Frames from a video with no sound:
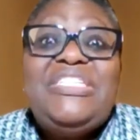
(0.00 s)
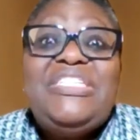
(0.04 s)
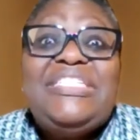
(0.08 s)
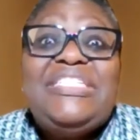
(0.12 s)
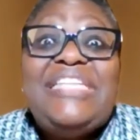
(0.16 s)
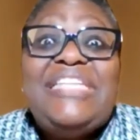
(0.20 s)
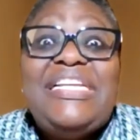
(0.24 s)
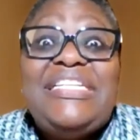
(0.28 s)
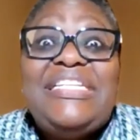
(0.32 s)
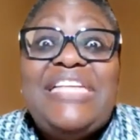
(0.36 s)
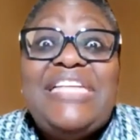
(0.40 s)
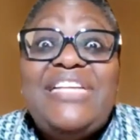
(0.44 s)
she
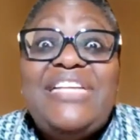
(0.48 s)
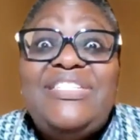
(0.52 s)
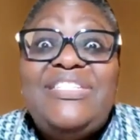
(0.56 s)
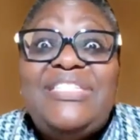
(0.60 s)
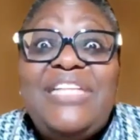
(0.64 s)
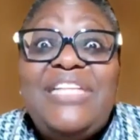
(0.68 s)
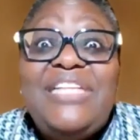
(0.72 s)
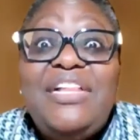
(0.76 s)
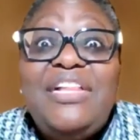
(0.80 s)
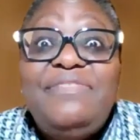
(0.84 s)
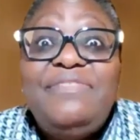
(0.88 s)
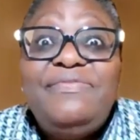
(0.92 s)
sent
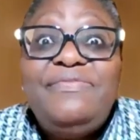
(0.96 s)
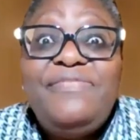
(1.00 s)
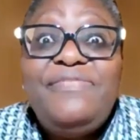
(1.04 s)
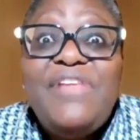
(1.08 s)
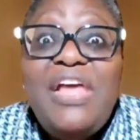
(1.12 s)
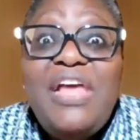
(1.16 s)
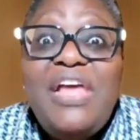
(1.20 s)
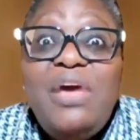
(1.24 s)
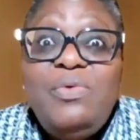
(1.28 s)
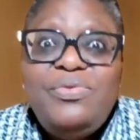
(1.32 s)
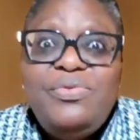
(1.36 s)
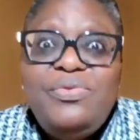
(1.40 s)
herself
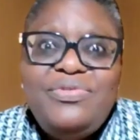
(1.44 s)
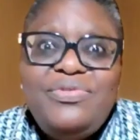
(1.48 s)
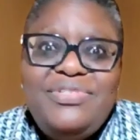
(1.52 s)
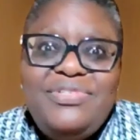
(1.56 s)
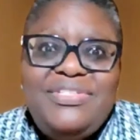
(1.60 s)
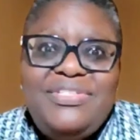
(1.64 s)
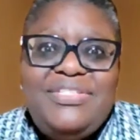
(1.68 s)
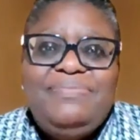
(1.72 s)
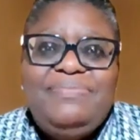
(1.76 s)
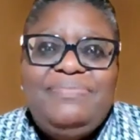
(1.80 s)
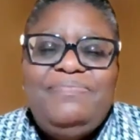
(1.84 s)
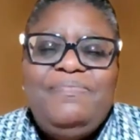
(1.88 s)

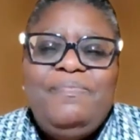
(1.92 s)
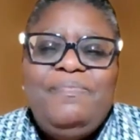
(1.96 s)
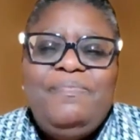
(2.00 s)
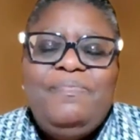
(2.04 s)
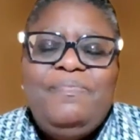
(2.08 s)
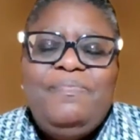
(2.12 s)
flowers.